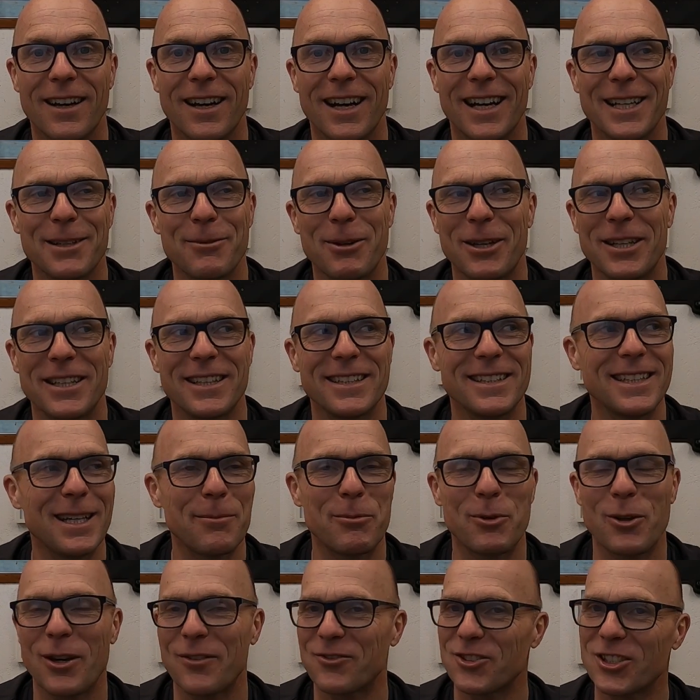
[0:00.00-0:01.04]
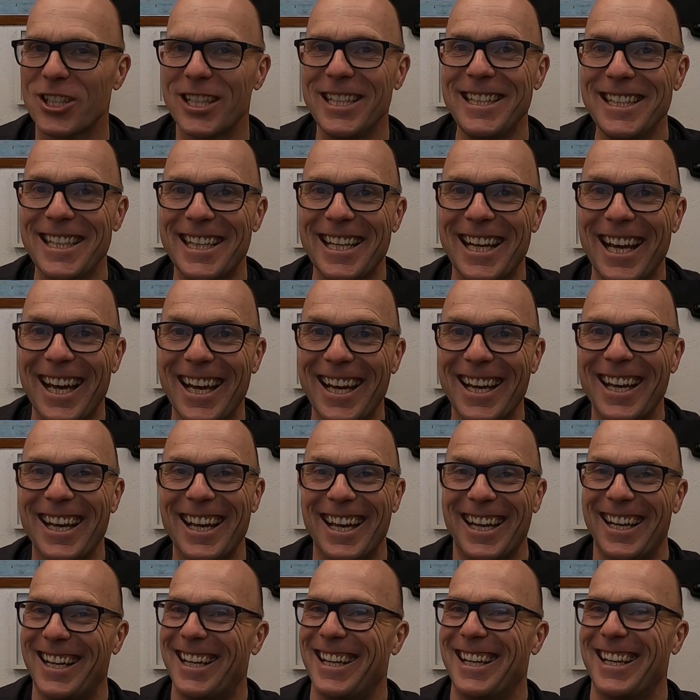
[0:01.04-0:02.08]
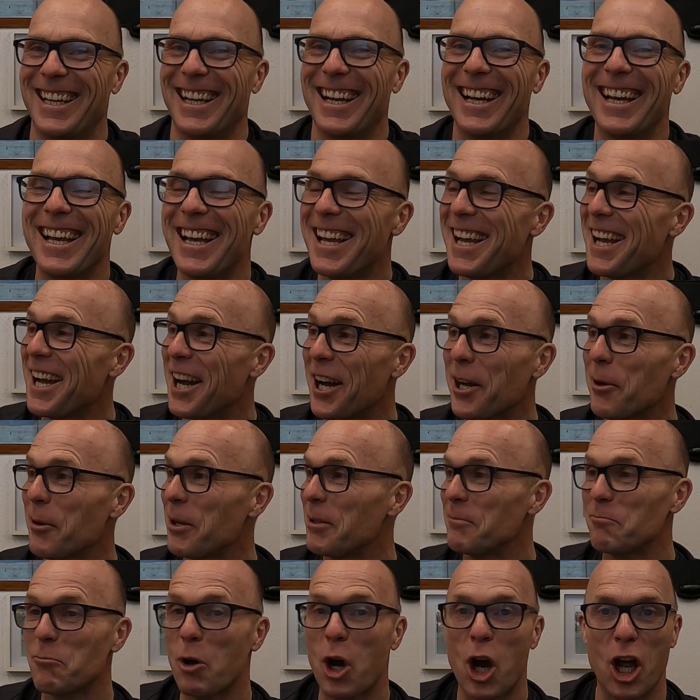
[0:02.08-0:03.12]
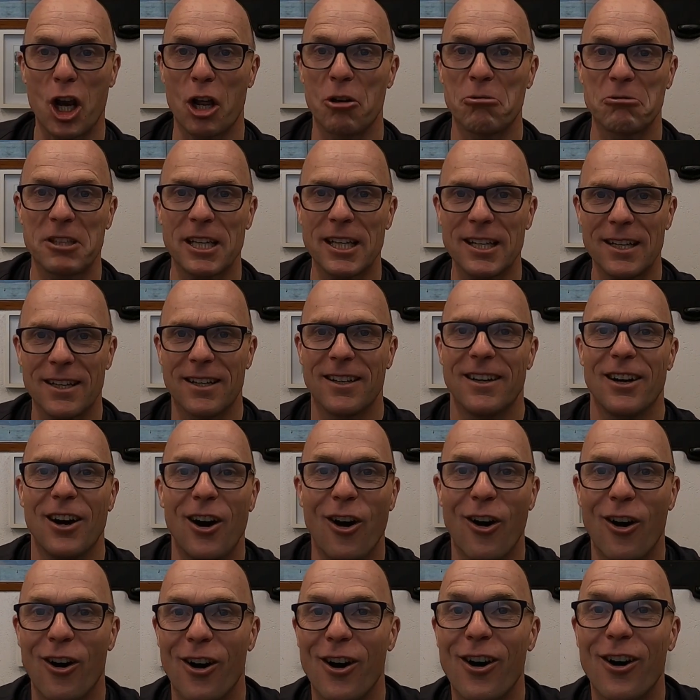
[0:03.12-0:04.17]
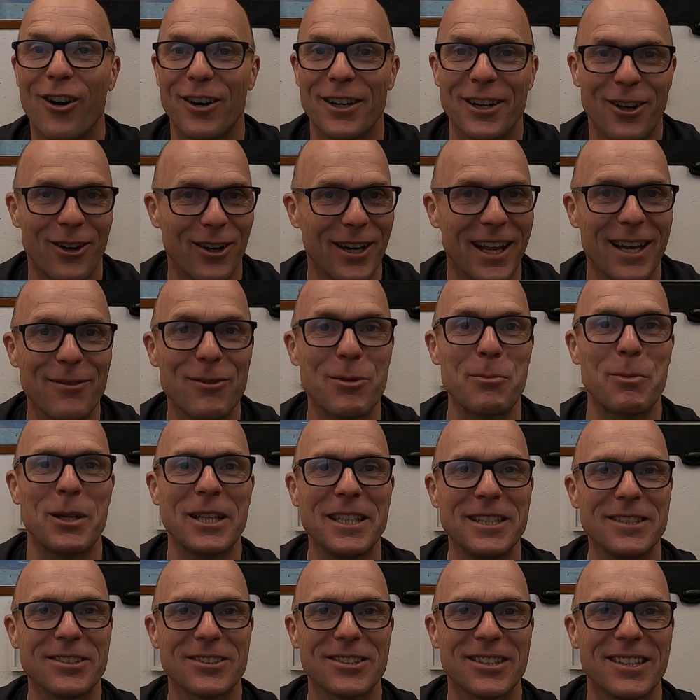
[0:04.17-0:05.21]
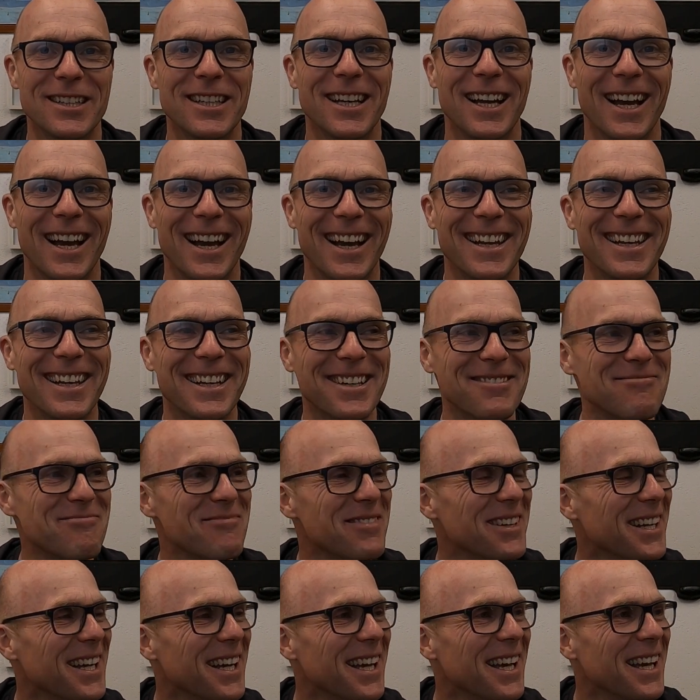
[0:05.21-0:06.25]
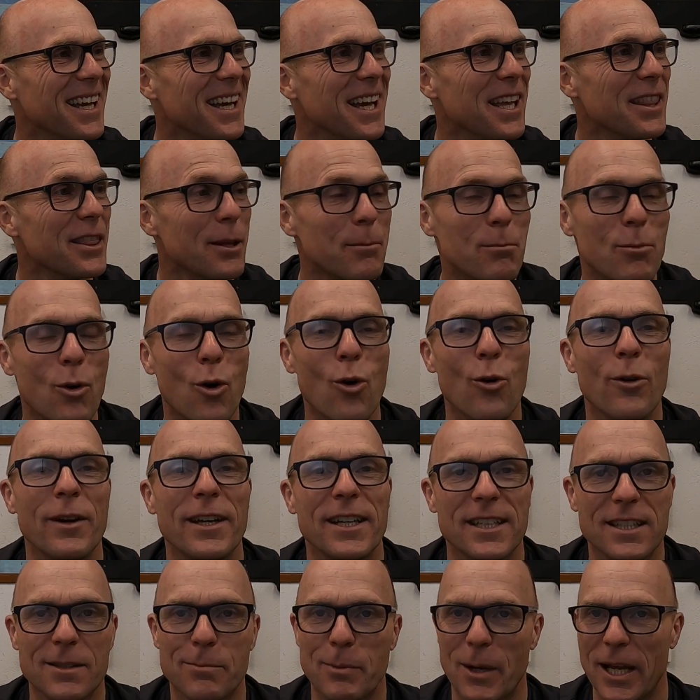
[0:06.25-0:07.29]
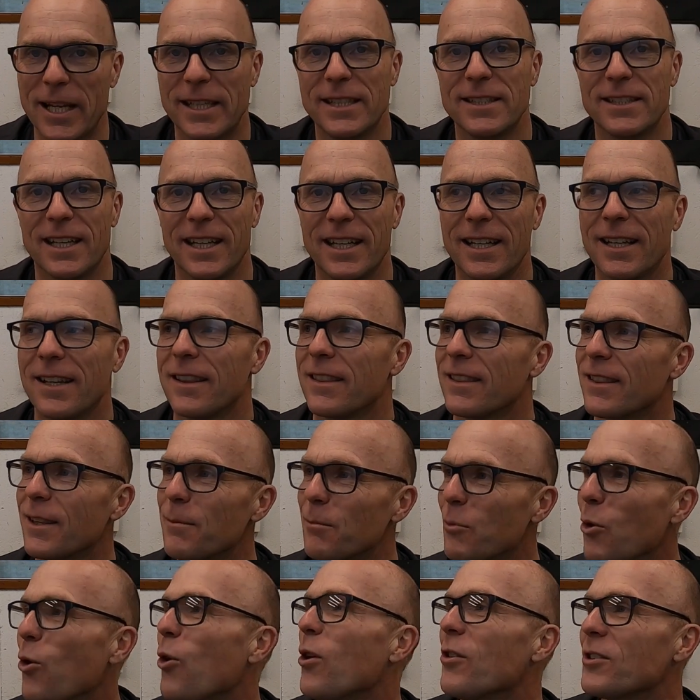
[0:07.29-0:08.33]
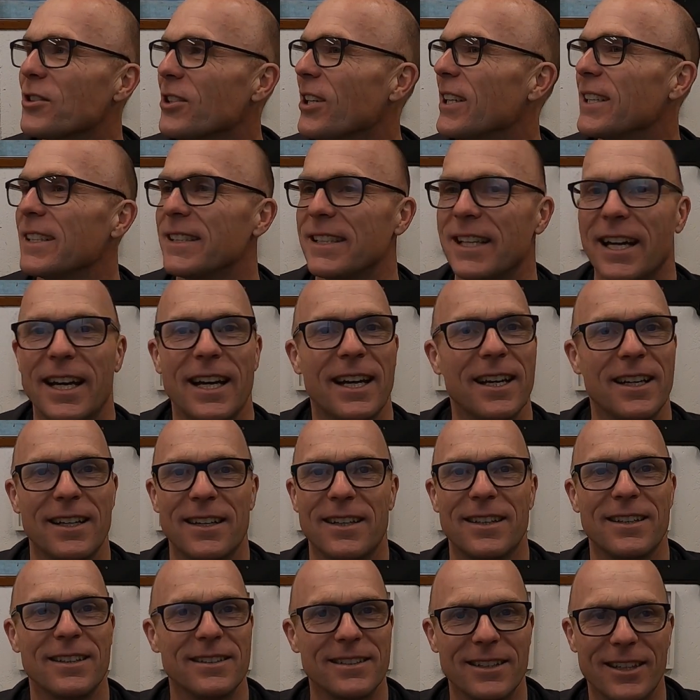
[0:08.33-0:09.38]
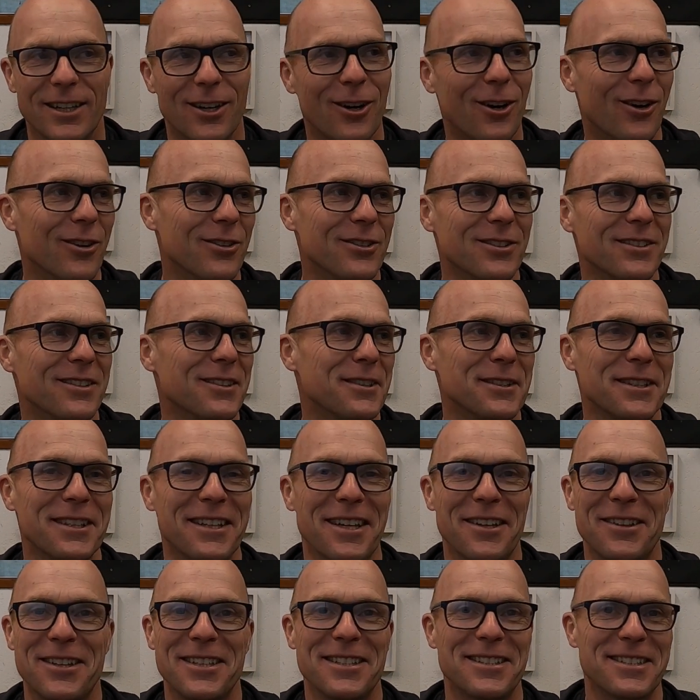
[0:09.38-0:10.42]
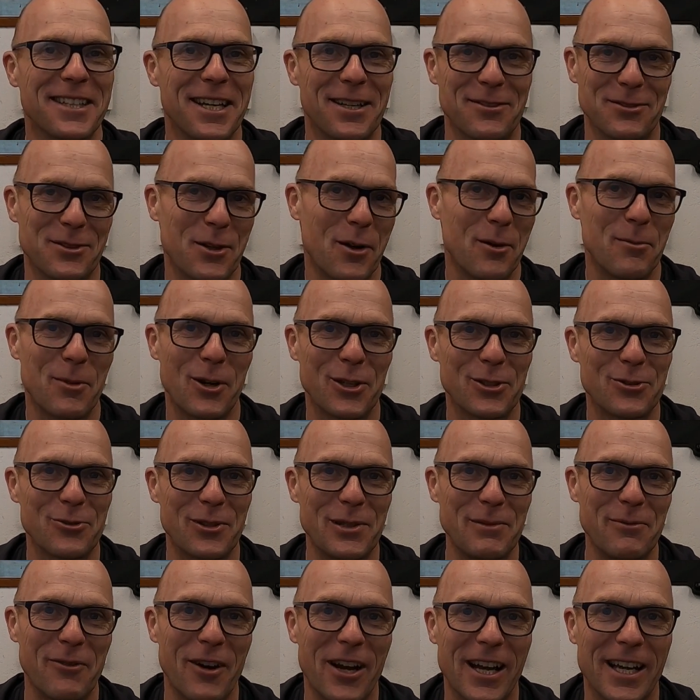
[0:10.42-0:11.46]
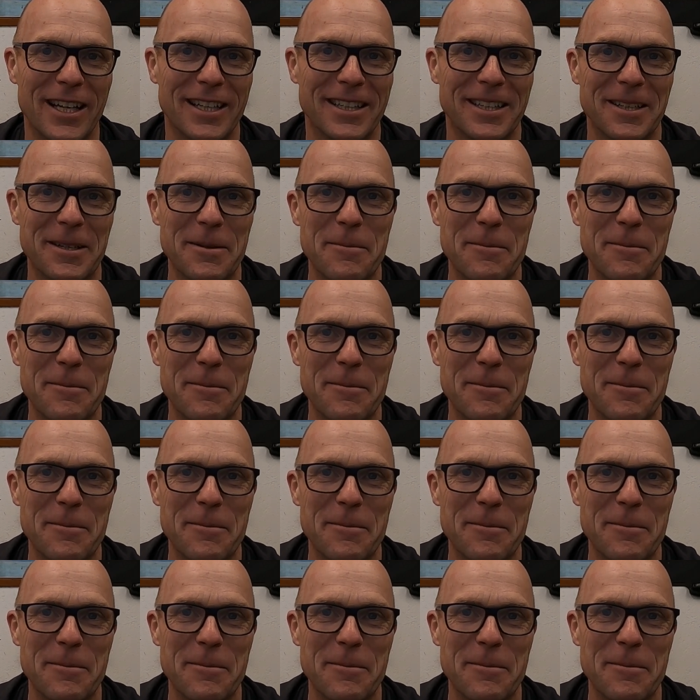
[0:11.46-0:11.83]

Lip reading: And he went, yeah, but you haven't seen it yet. And I went, I don't care. I'll have it, please. And the more he explained it, the more I was like, yeah, no, this sounds like my dream van.